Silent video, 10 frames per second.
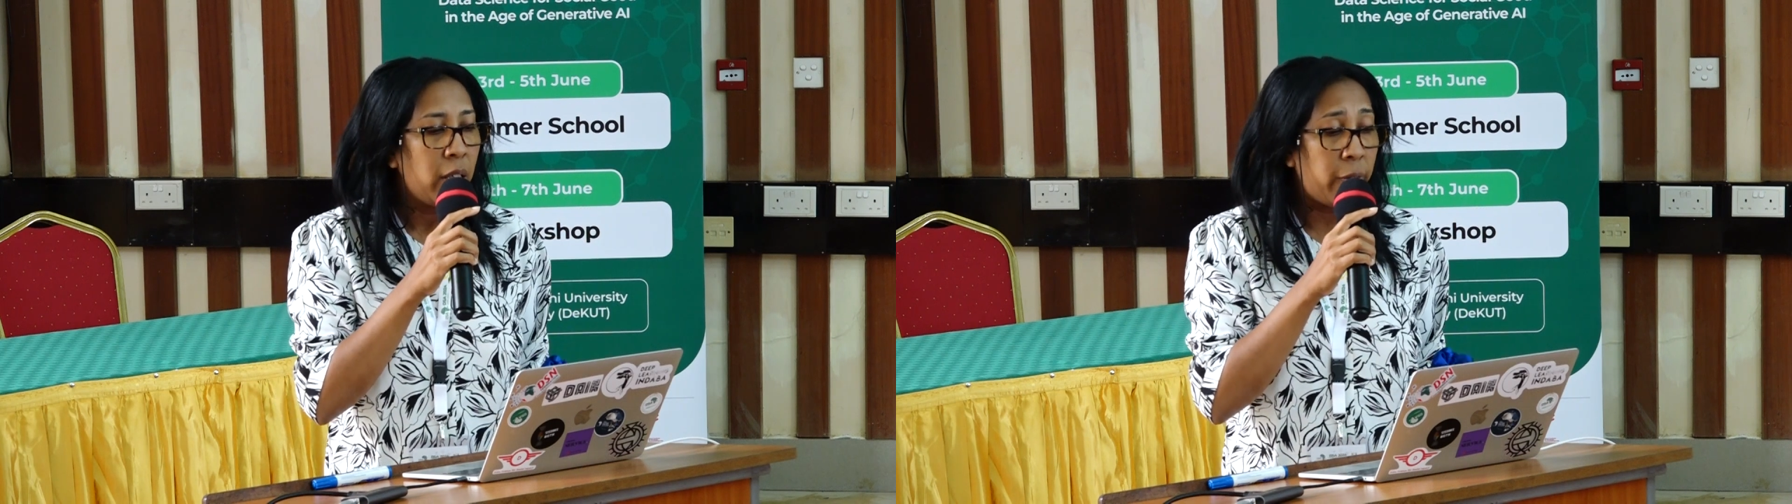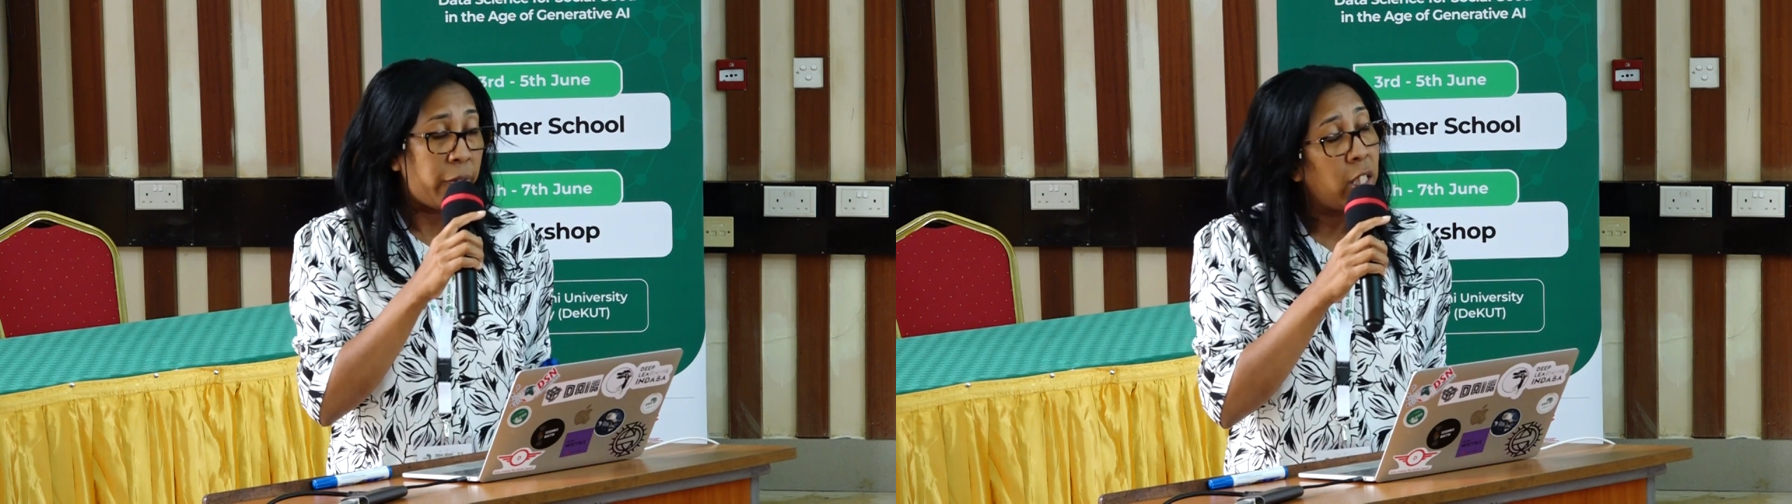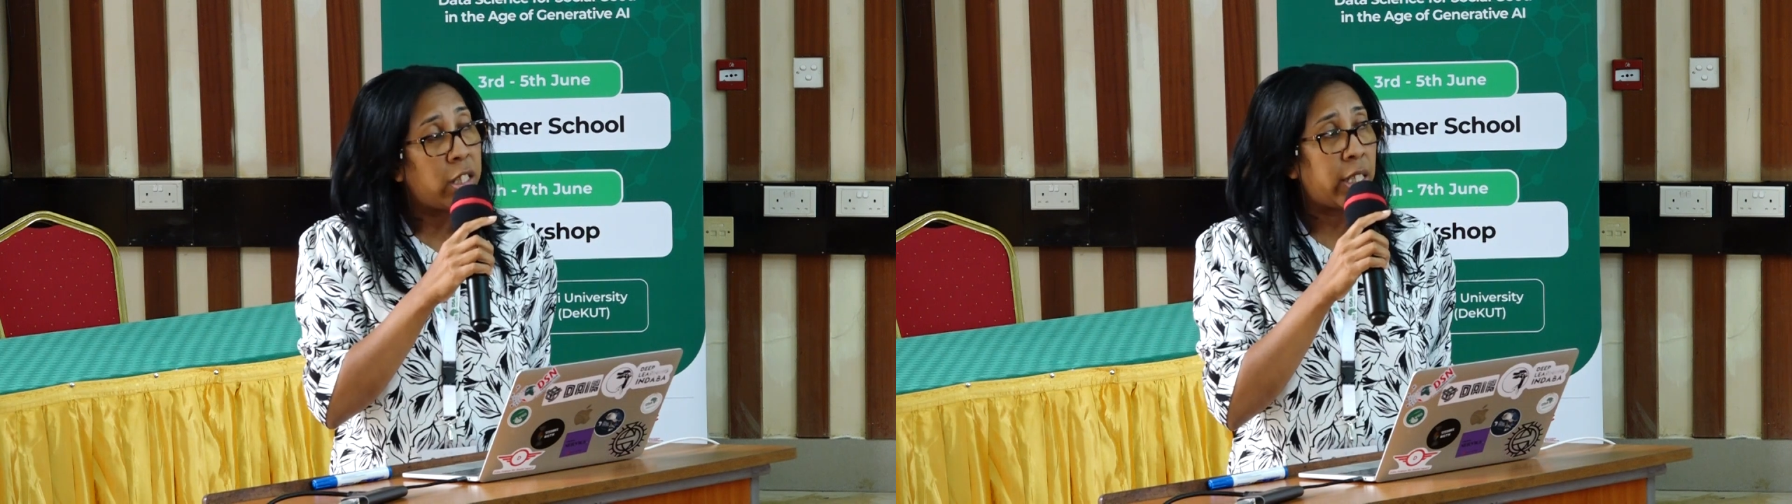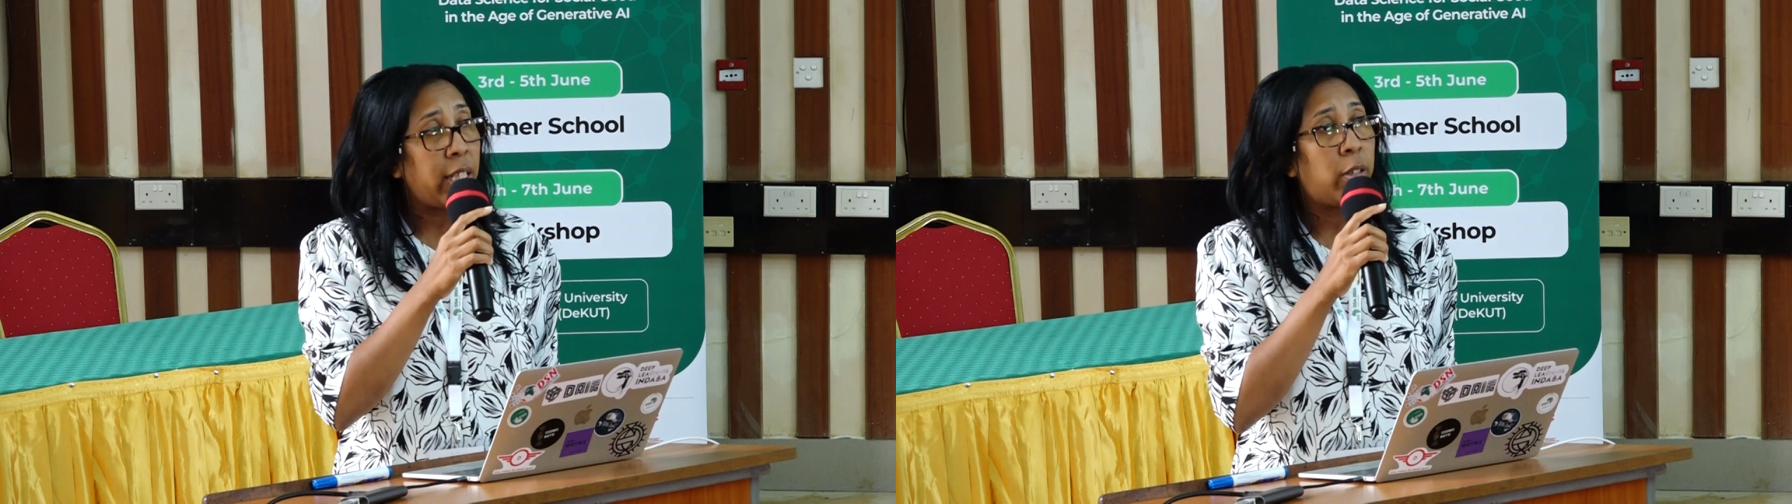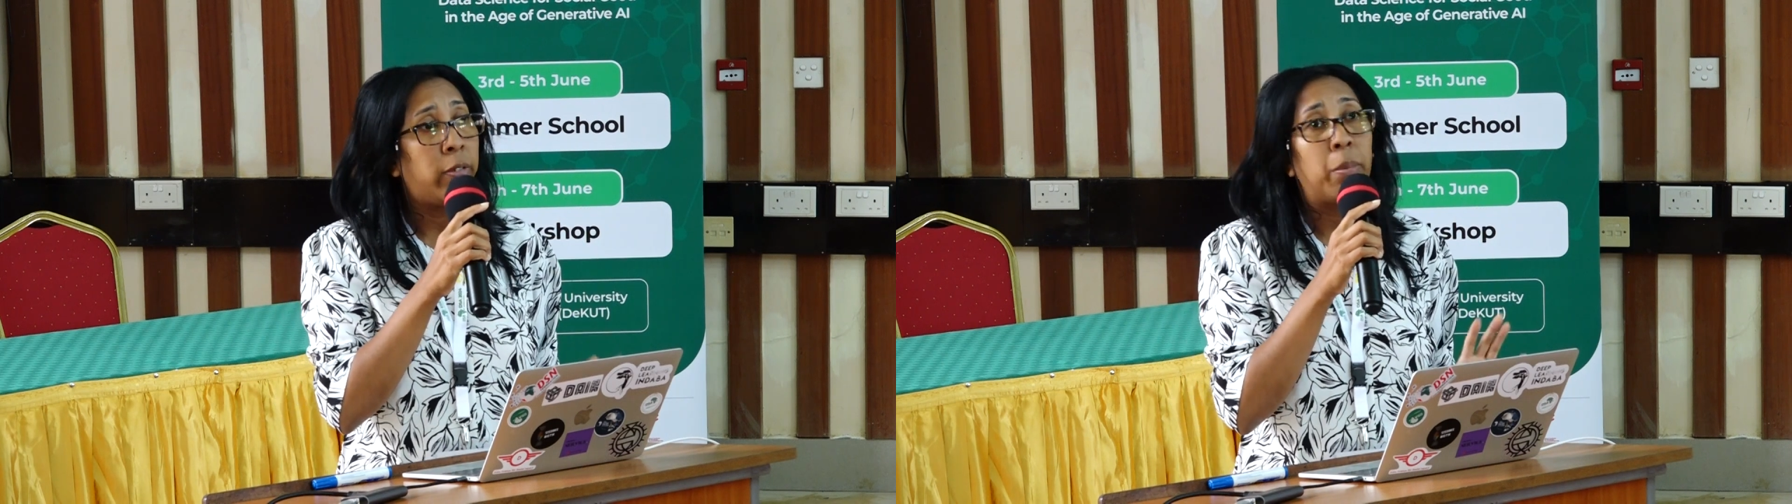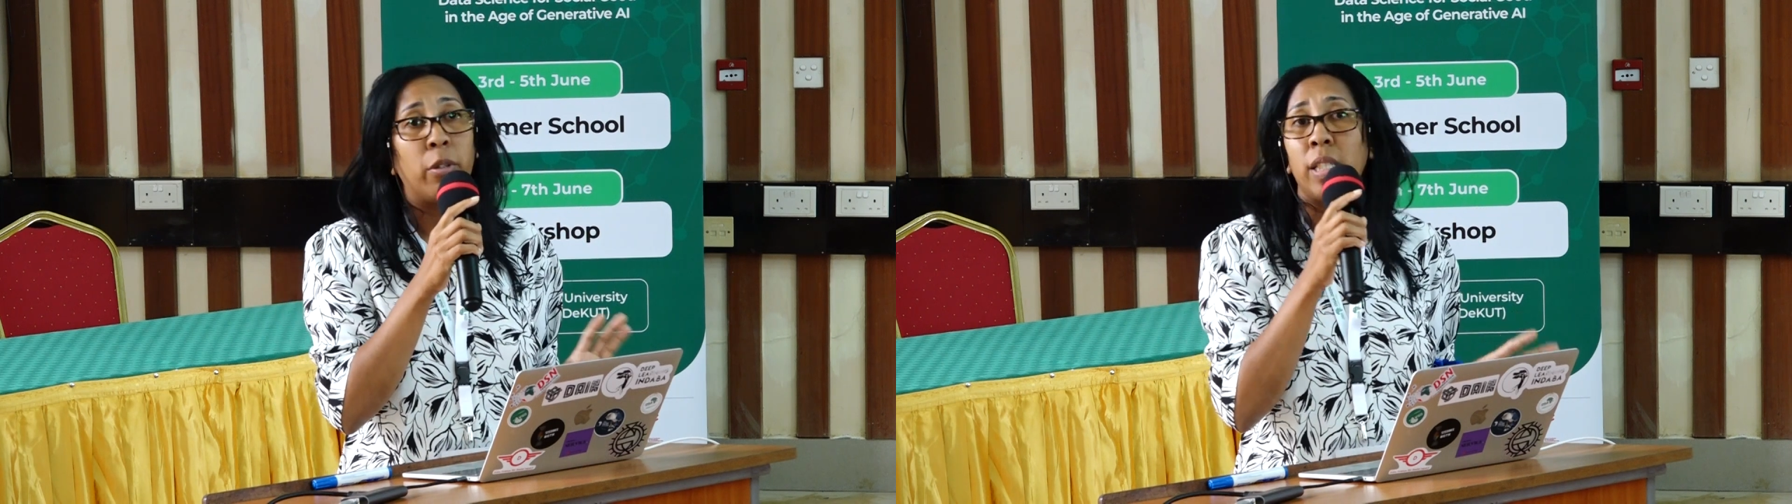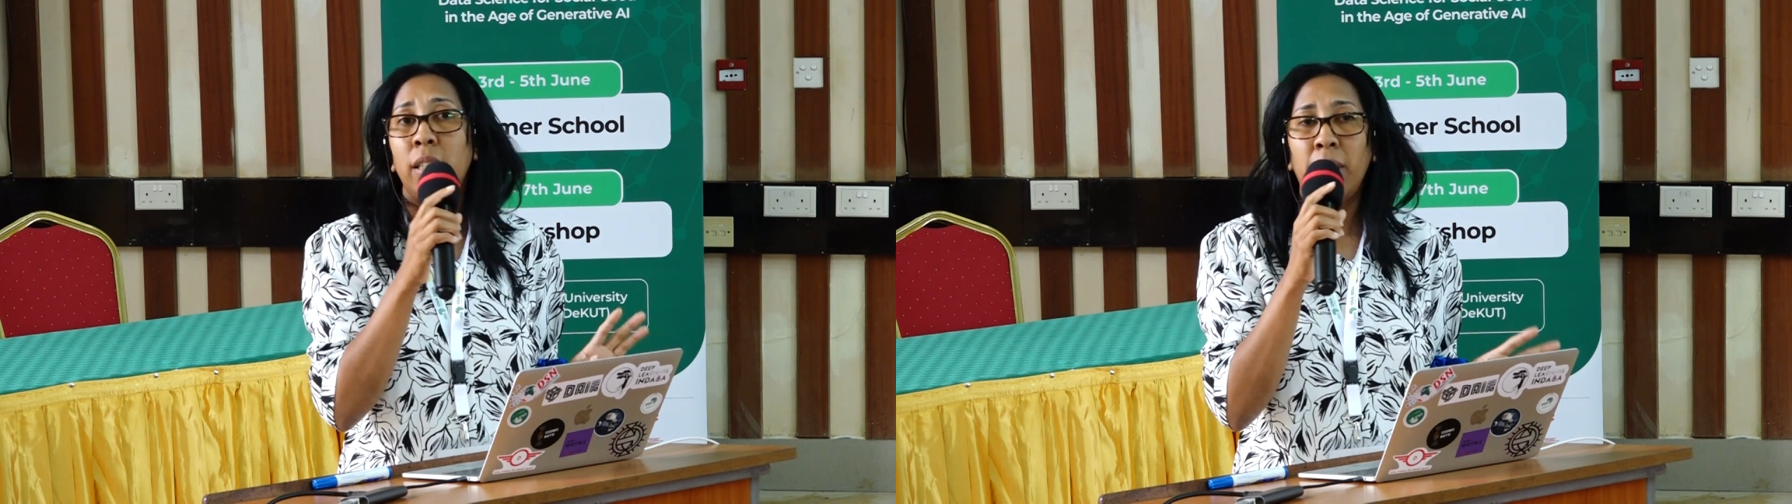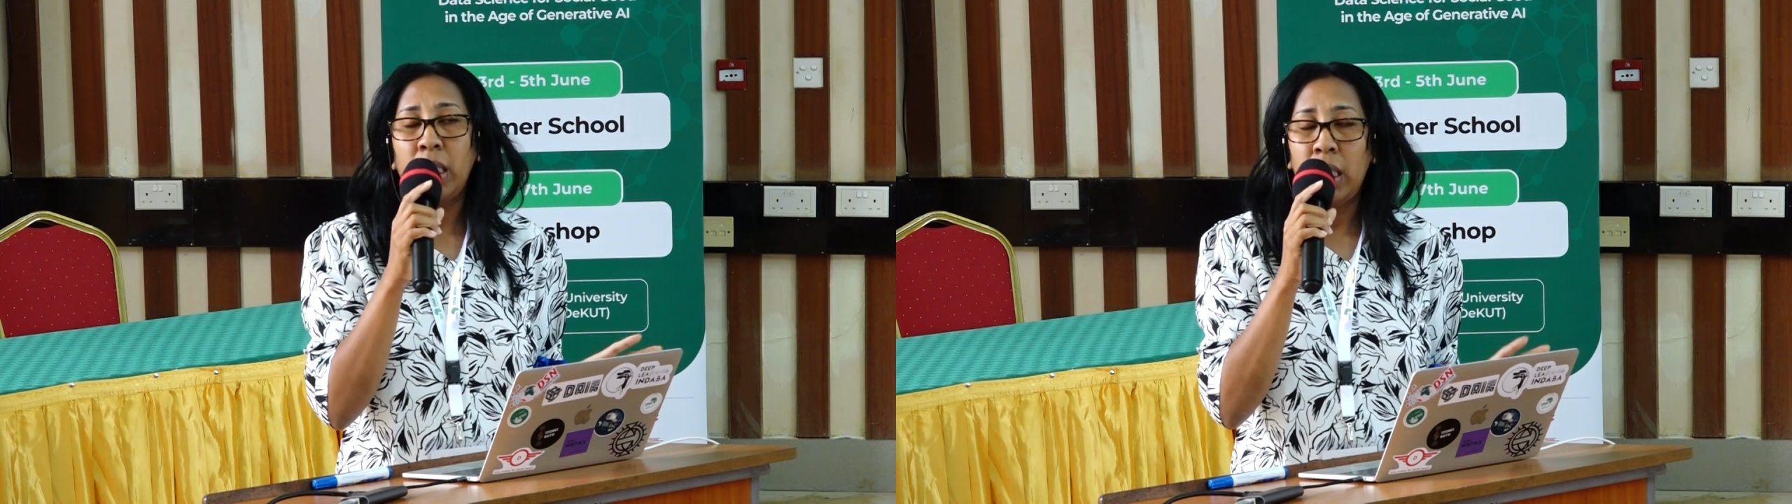a field check of
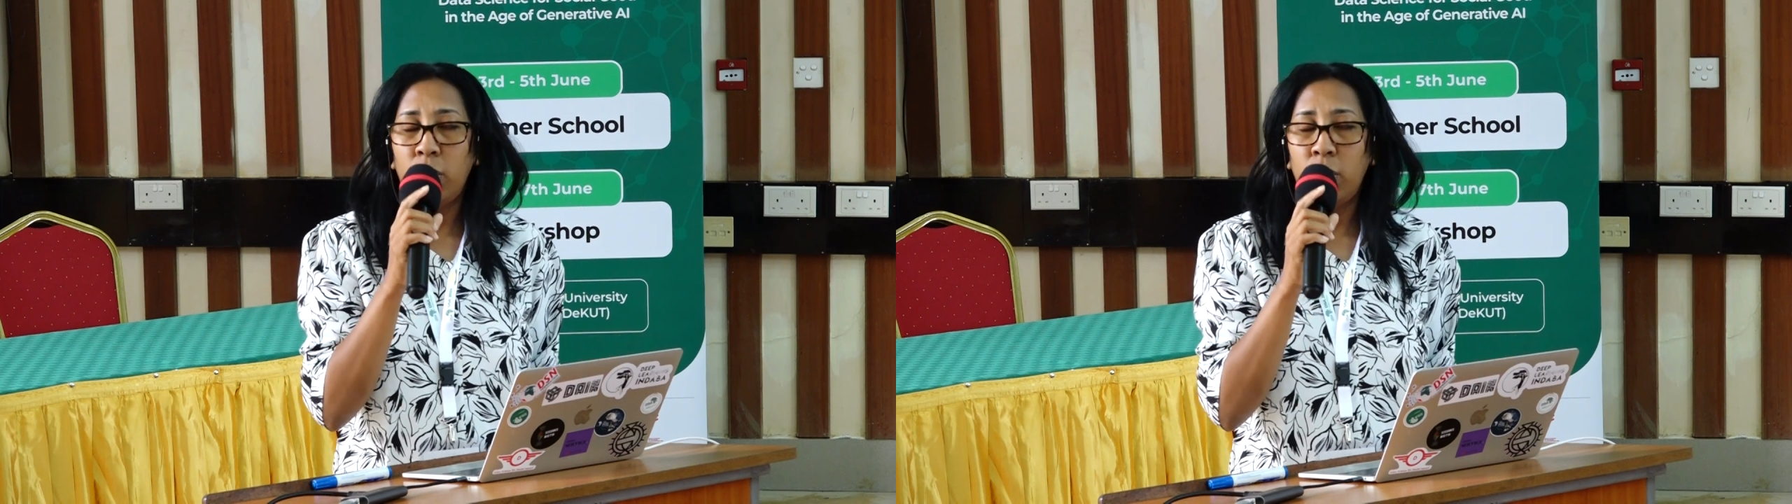approximately